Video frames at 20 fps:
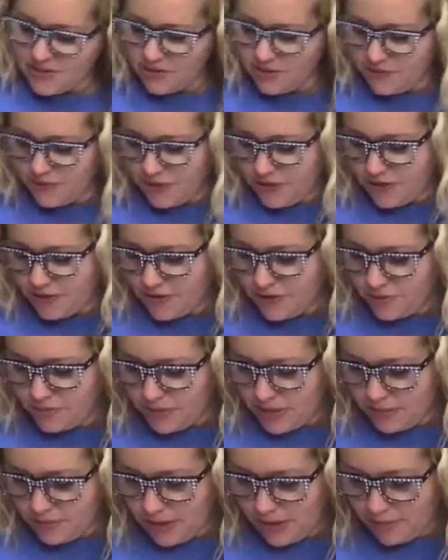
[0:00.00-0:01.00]
So, if you're a
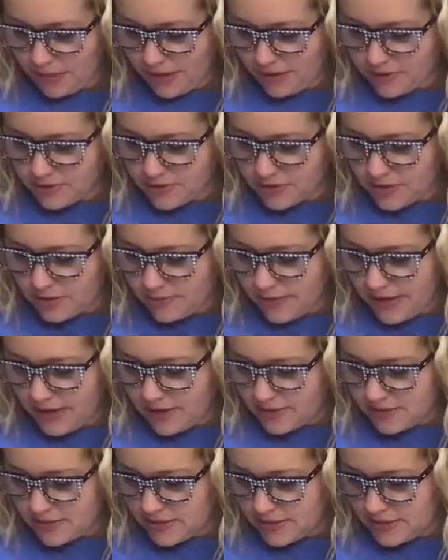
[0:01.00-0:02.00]
newbie, my Painters
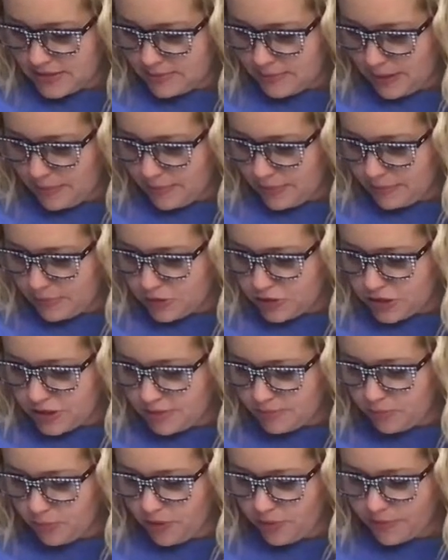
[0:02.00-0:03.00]
Clubhouse is my
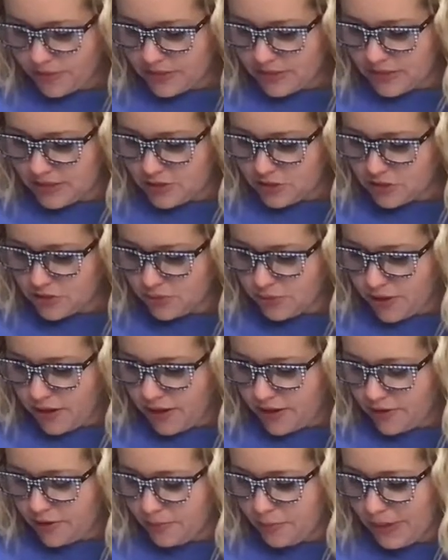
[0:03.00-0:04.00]
membership where we teach door
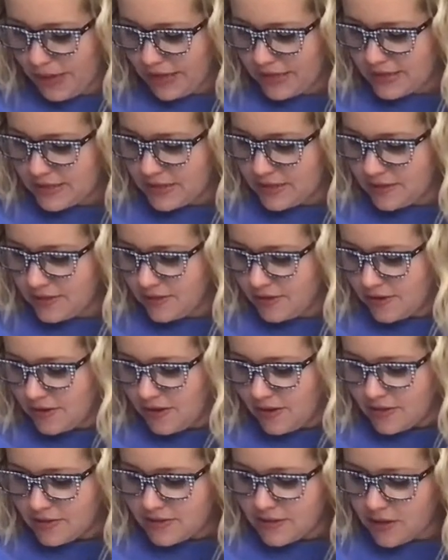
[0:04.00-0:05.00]
hanger painting.
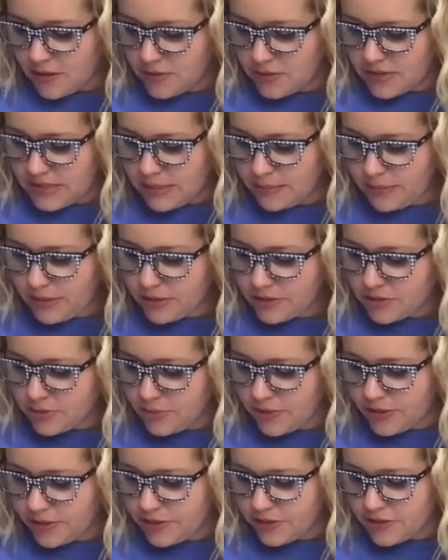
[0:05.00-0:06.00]
So, similar to
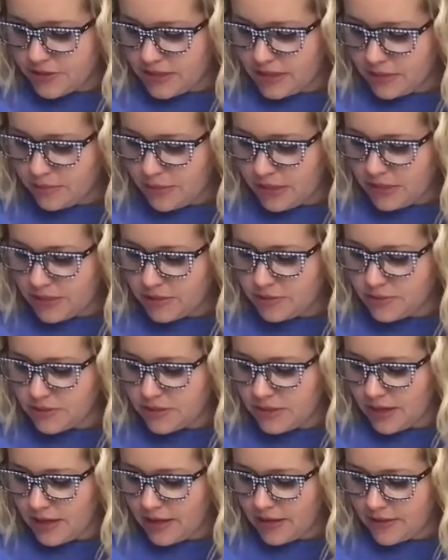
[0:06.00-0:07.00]
what you're seeing me do
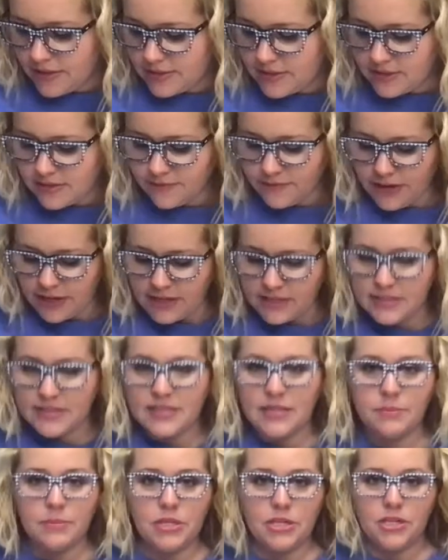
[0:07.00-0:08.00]
tonight, this is a very
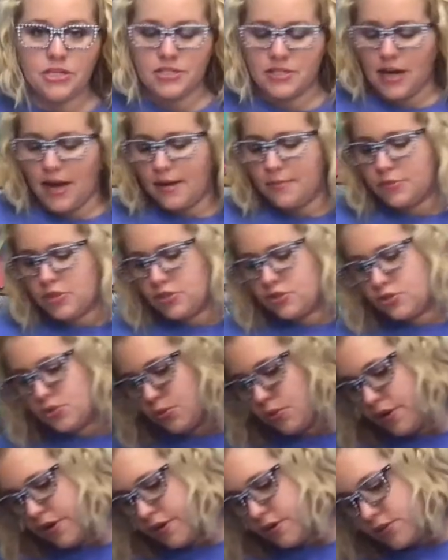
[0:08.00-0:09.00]
similar type
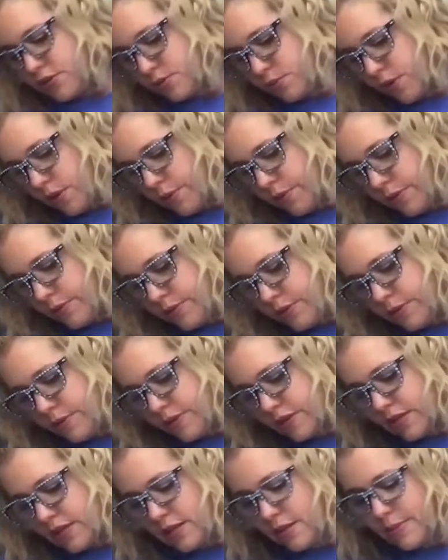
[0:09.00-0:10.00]
tutorial to what we would do
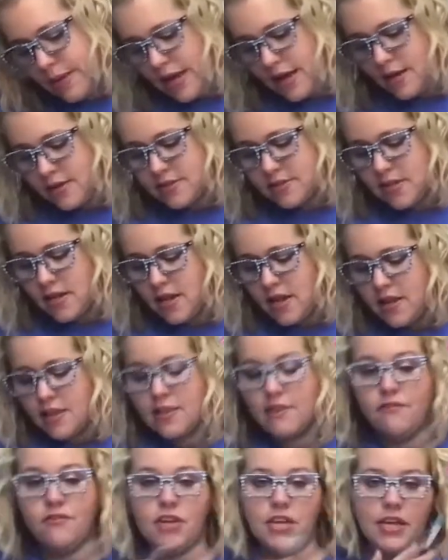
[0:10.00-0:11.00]
in the clubhouse.
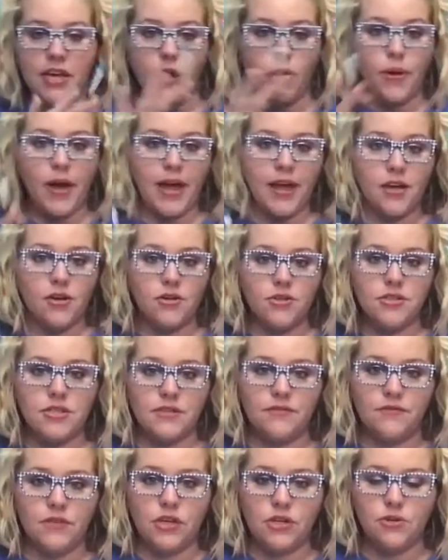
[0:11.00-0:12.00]
The video angles
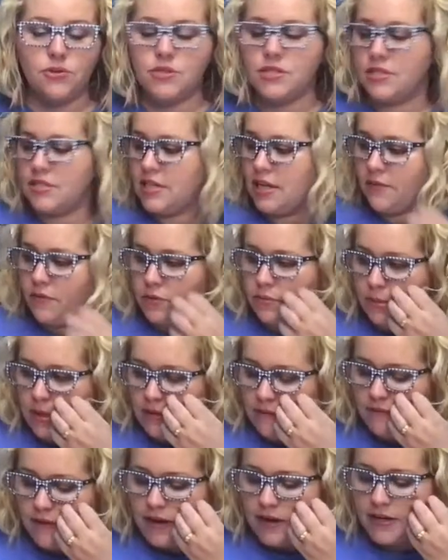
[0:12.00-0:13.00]
and views and stuff would
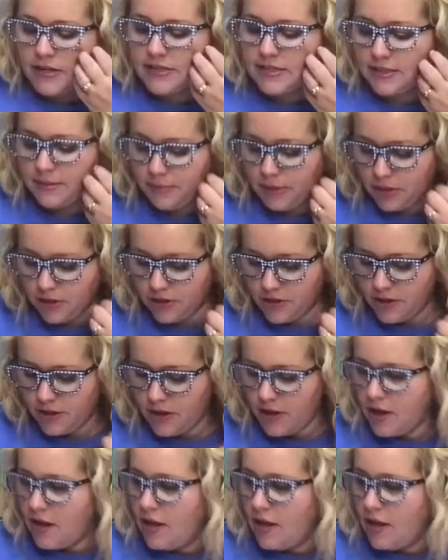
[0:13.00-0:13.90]
be very similar.